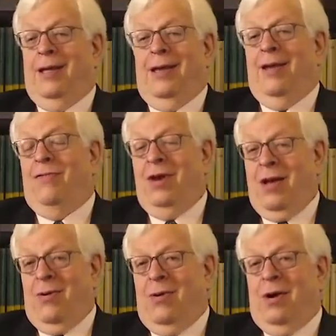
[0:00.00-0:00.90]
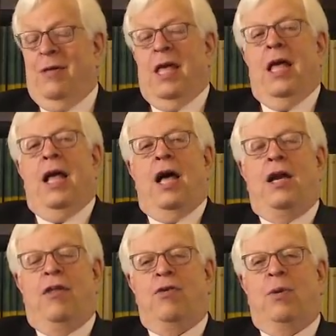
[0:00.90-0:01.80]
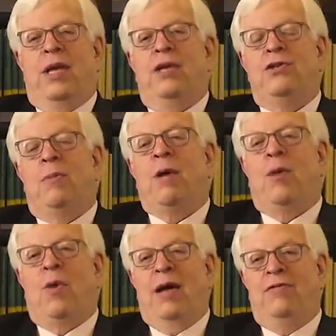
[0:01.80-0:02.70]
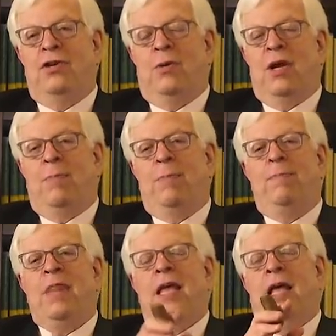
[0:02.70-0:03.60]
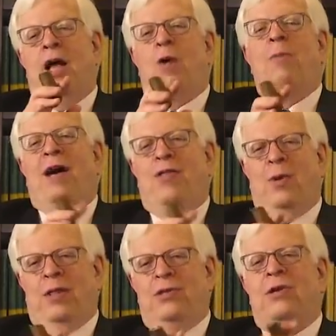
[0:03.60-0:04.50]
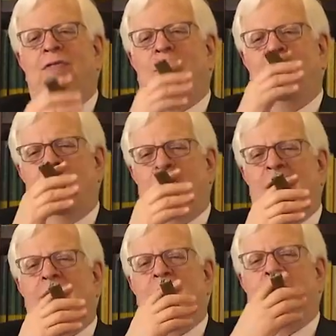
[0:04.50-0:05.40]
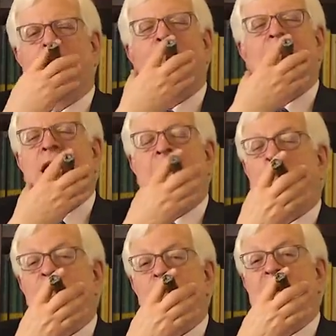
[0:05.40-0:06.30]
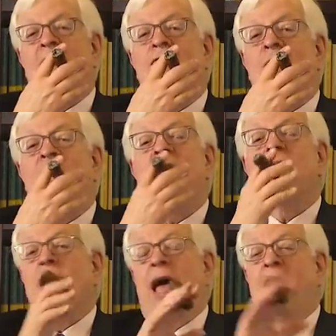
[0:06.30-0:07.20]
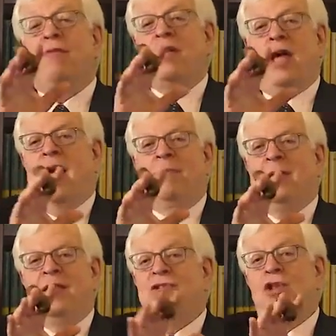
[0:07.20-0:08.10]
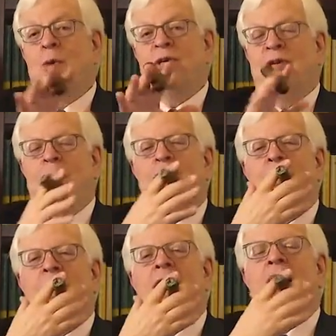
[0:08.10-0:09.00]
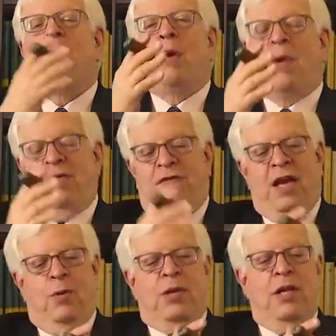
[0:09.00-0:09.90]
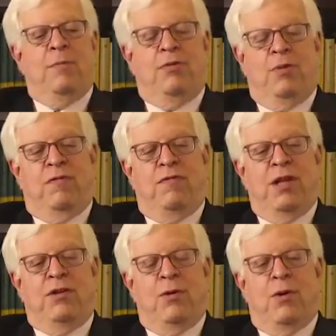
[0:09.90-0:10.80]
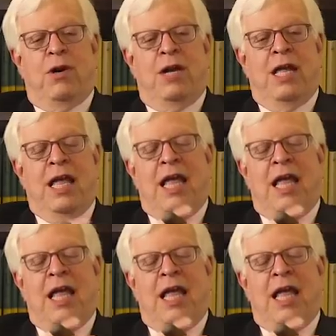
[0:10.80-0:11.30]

You never know. Another is my wife showed up. Oh, by the way, this is a very humbling thing. It happens every time. Every time. There's no exception. My wife and I will come through the front door,